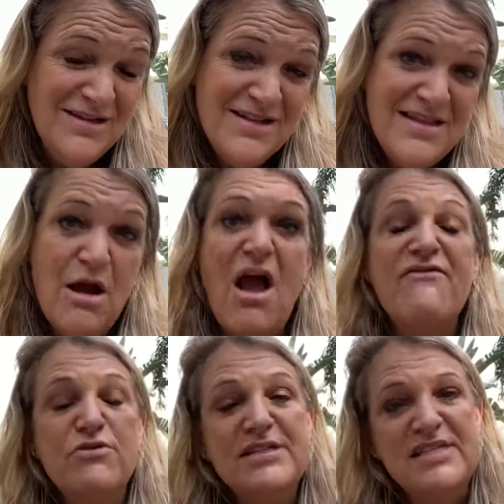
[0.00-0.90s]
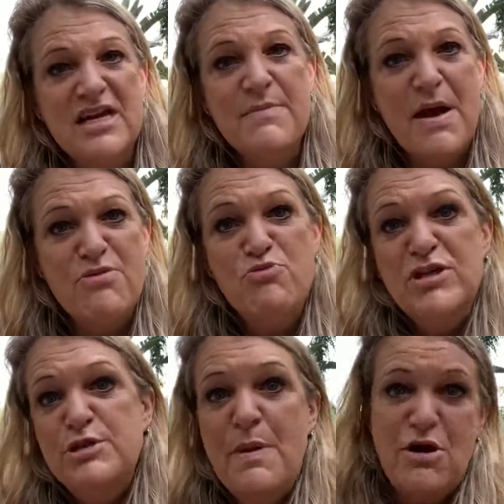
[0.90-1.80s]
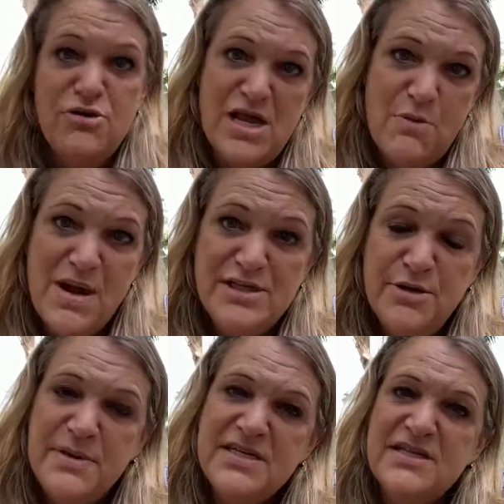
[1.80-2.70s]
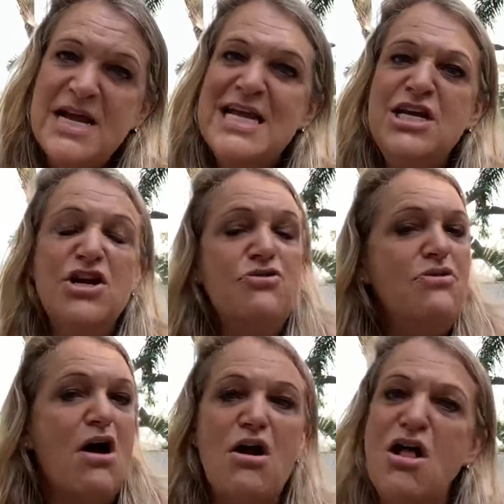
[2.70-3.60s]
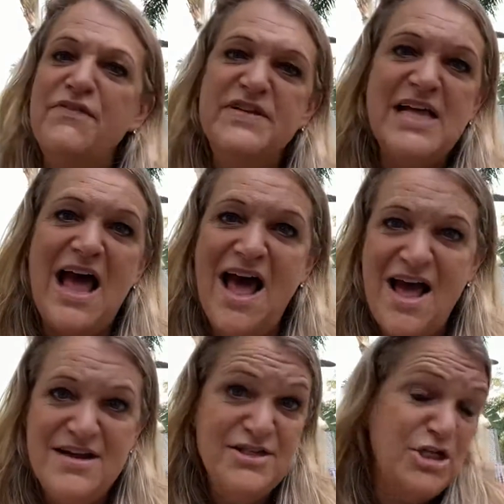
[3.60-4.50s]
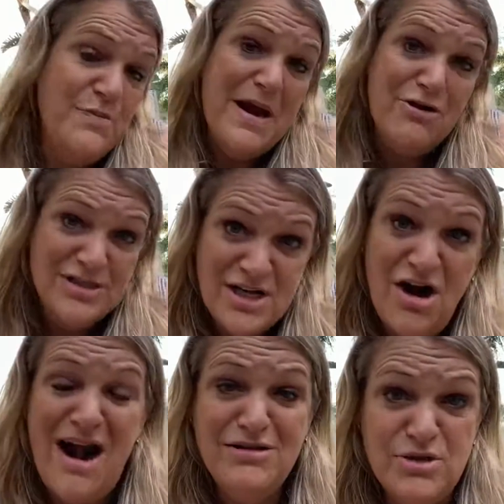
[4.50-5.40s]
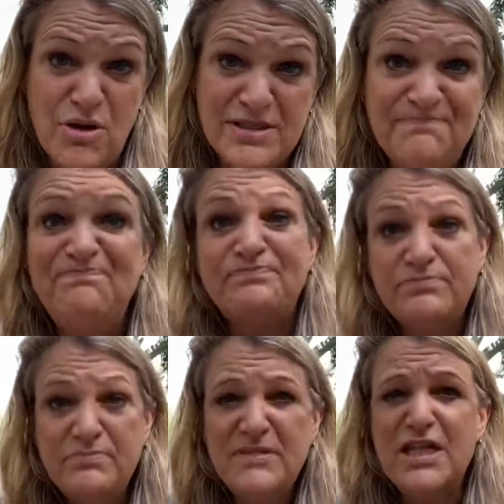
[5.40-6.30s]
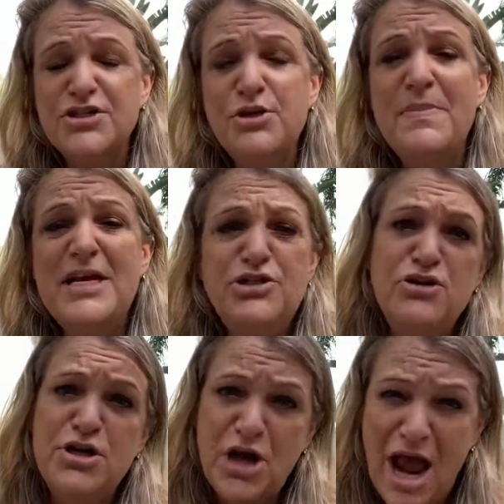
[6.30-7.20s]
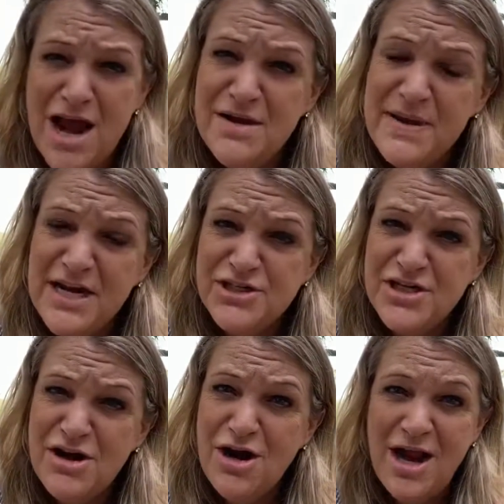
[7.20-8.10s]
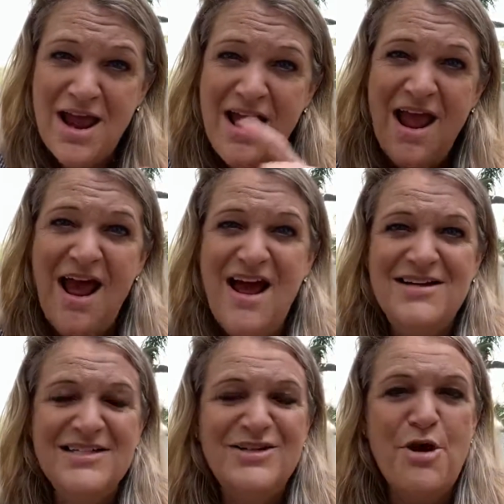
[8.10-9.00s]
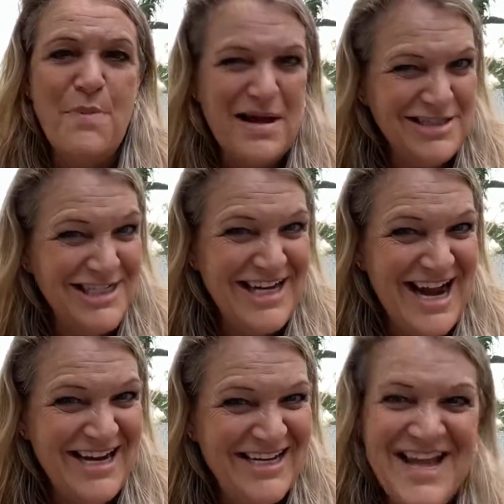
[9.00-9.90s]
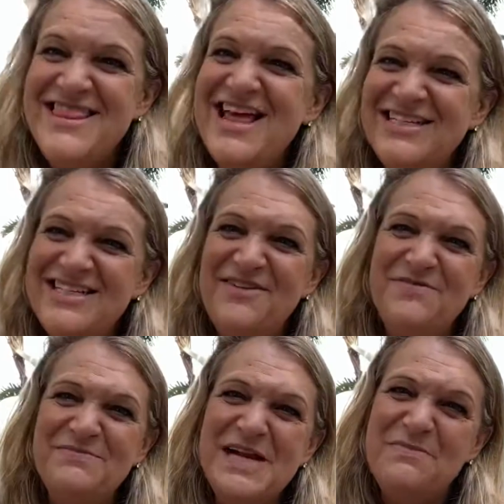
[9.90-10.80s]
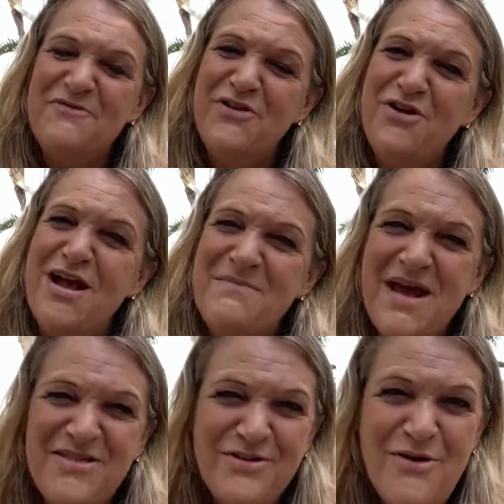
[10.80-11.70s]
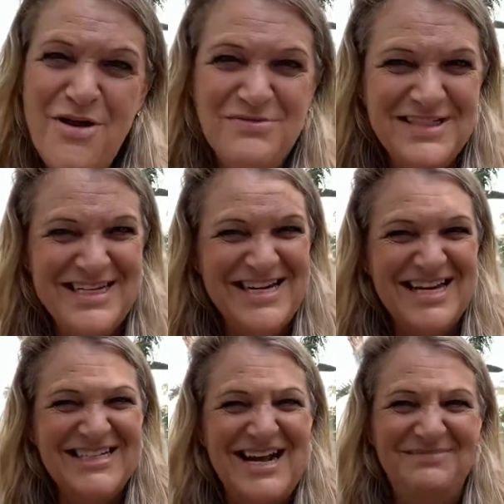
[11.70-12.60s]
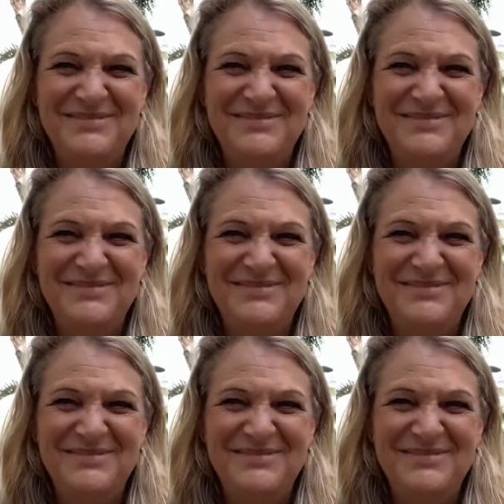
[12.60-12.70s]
Now, everyone's thinking about which parent they went to because, you know, not all of us had two parents in our household. So make sure you kind of make it generic and go bounce today. That's it from Tampa, Florida. I'm Heather Cole. We'll see you next time.